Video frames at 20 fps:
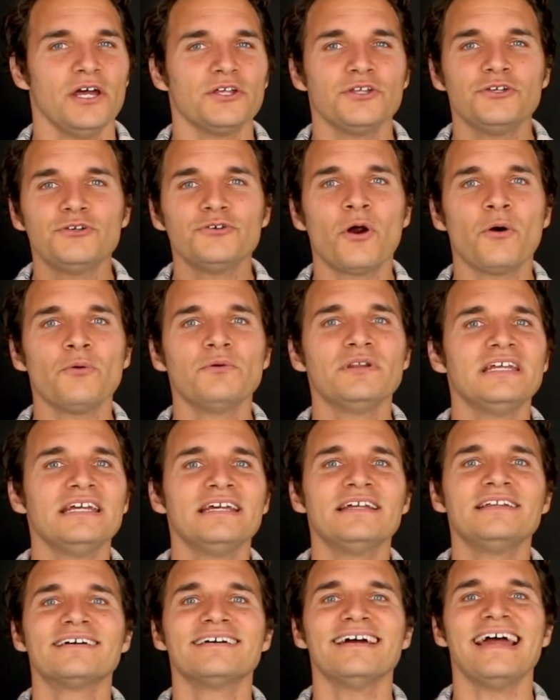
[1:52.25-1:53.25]
You don't
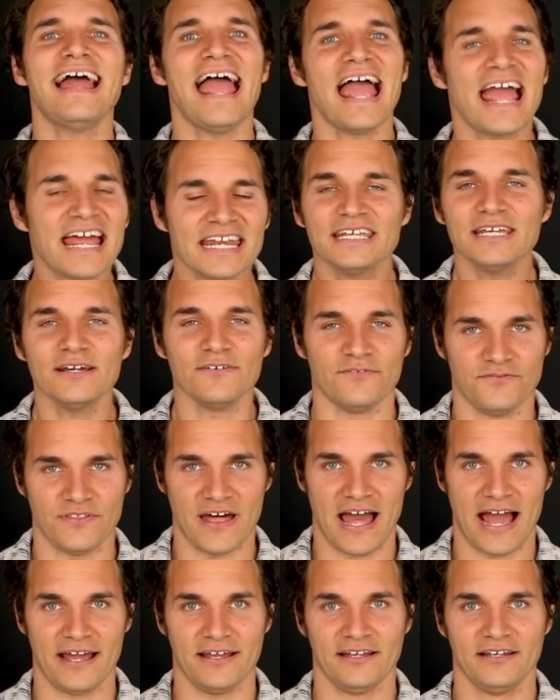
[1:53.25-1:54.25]
need any of
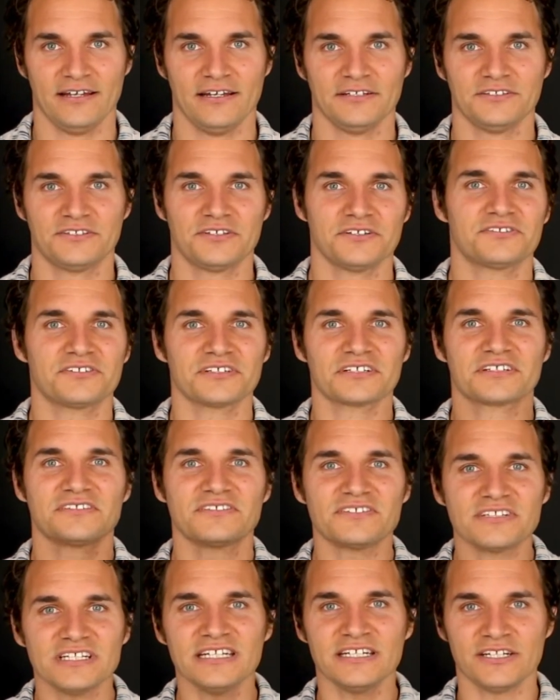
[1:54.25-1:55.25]
that to
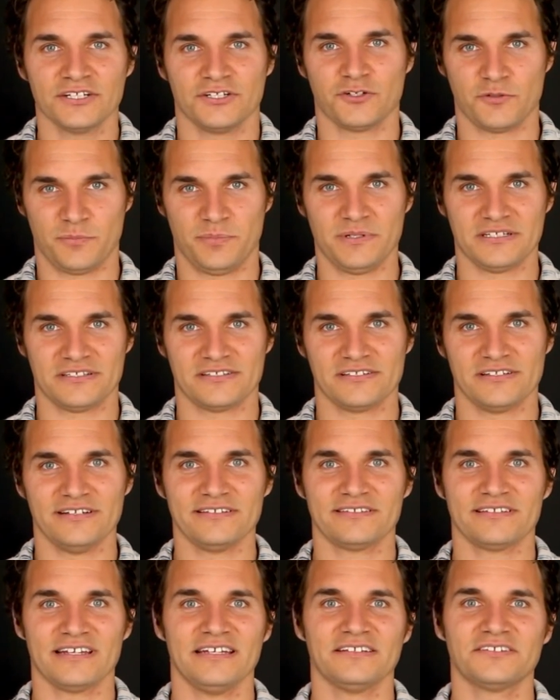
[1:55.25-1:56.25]
succeed in your
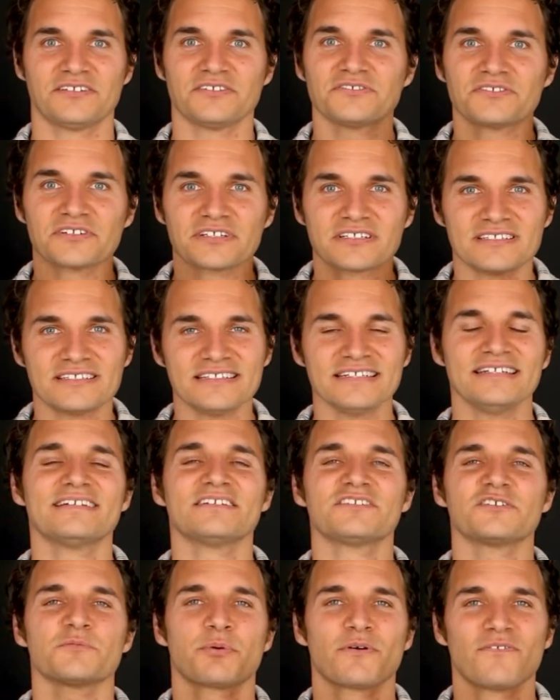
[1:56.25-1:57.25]
business and to succeed
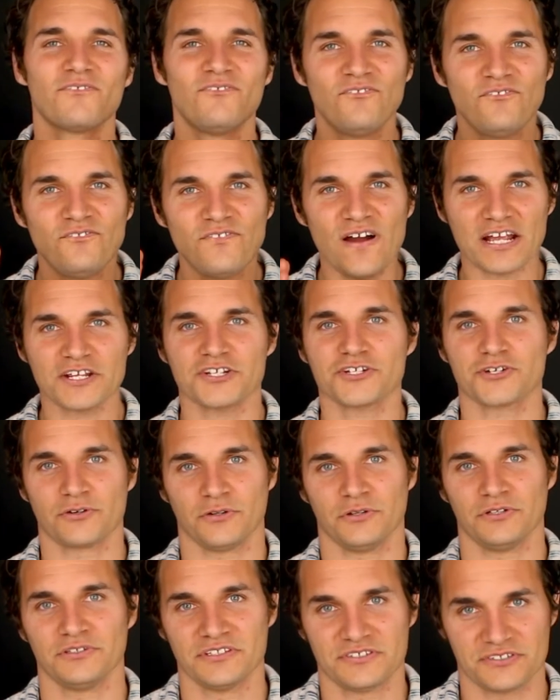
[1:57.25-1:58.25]
as a
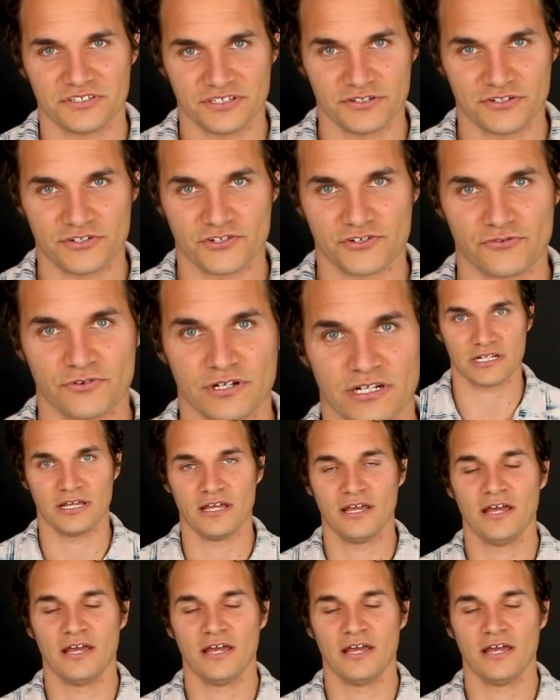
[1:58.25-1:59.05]
professional in this industry,